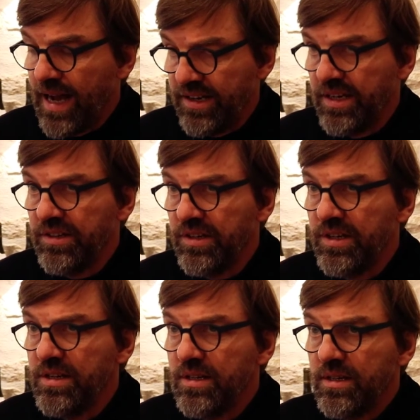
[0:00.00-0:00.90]

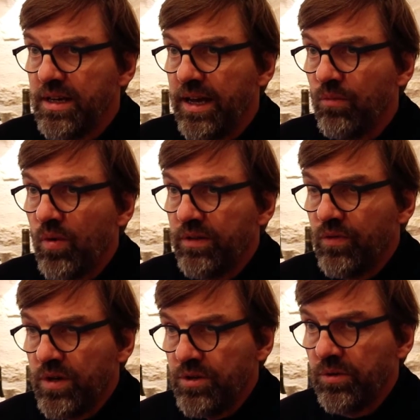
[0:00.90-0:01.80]
identity and what
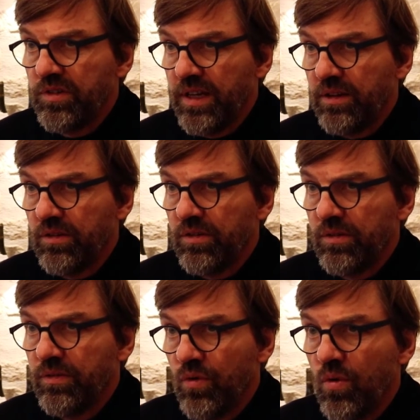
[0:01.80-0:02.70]
Voligno
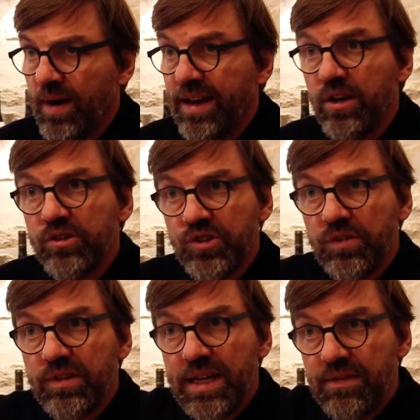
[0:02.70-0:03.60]
stands for, and not
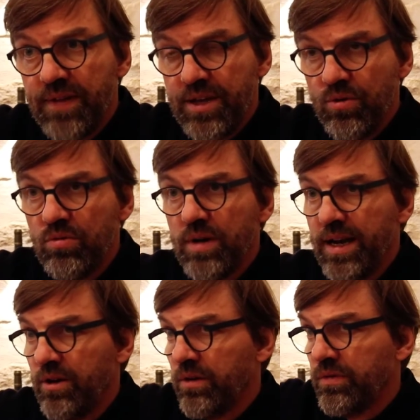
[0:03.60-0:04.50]
just Evaillon
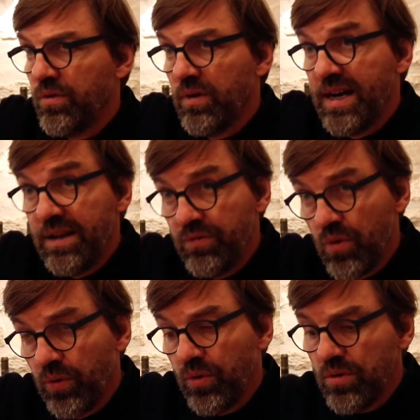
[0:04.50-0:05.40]
and not for Les
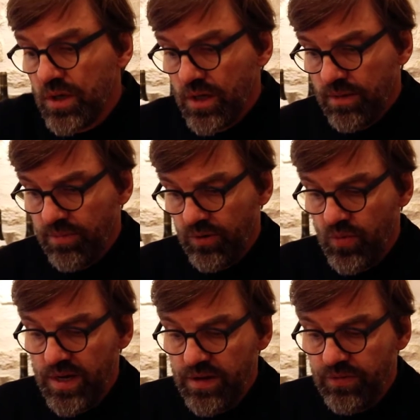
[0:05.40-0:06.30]
Fourneaux, but
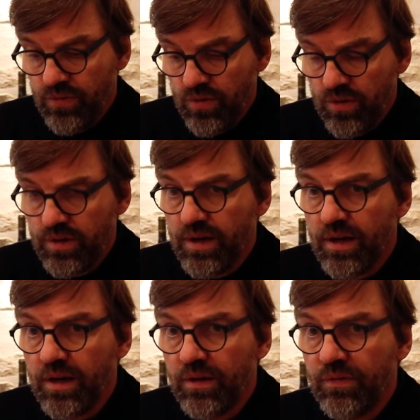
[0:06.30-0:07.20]
really for
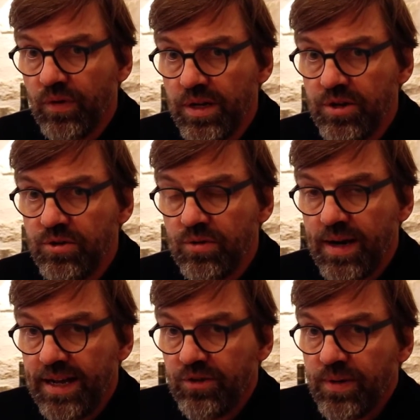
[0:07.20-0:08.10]
Voligno,
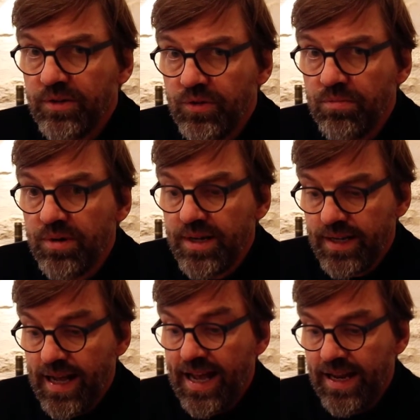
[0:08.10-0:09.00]
and trying to
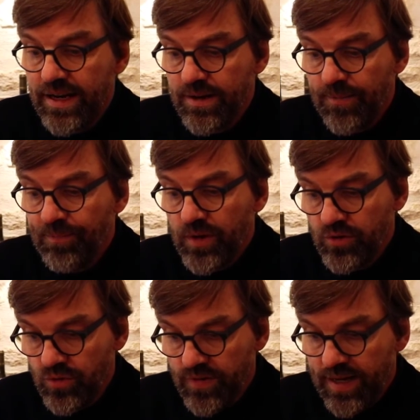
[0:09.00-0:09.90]
bring and
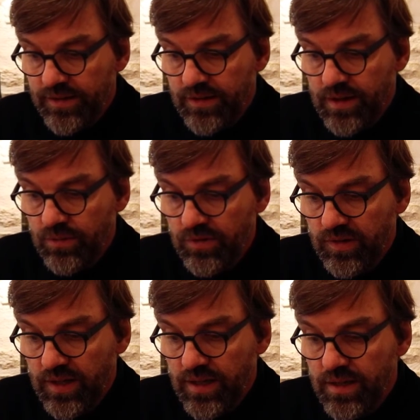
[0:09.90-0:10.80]
do that, I would
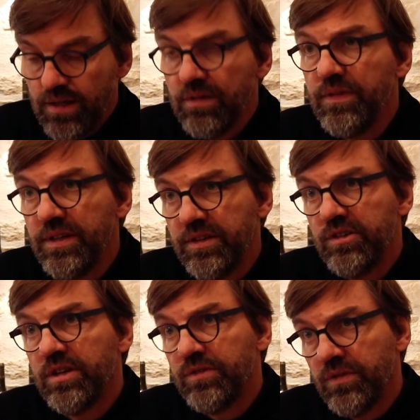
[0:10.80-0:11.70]
say,
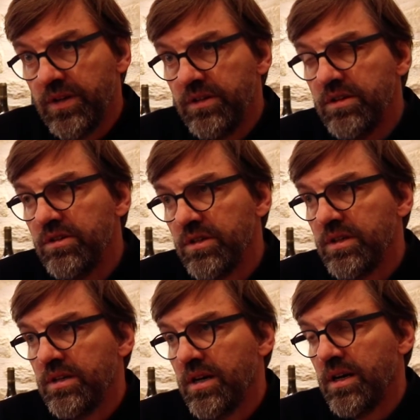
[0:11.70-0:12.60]
vintage after vintage.
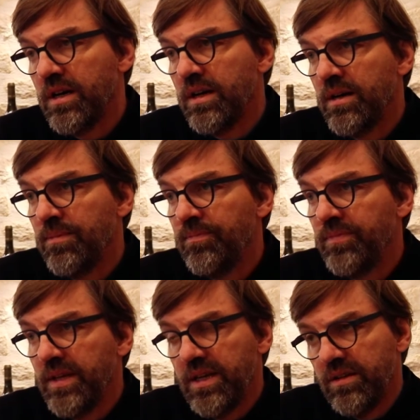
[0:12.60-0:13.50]

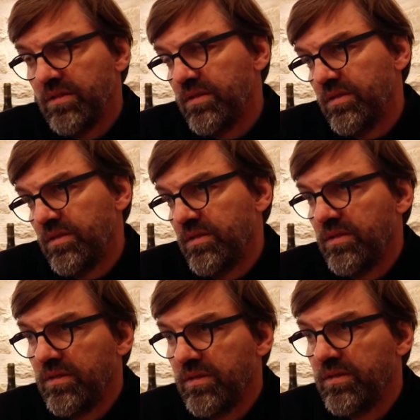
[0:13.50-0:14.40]

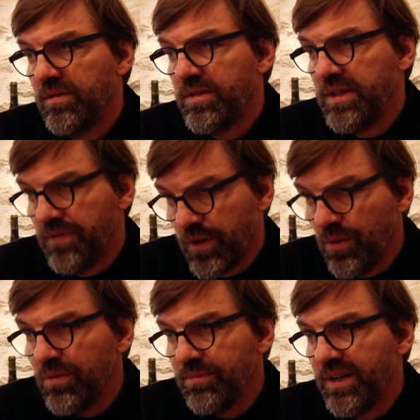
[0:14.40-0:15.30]
Is
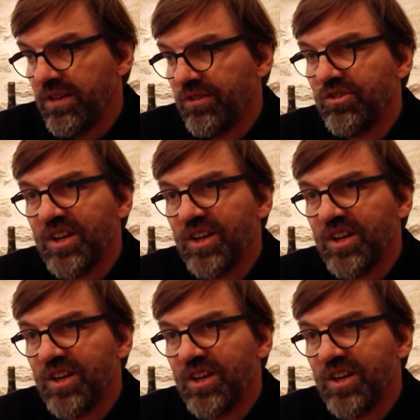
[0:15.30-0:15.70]
difficult, but it's a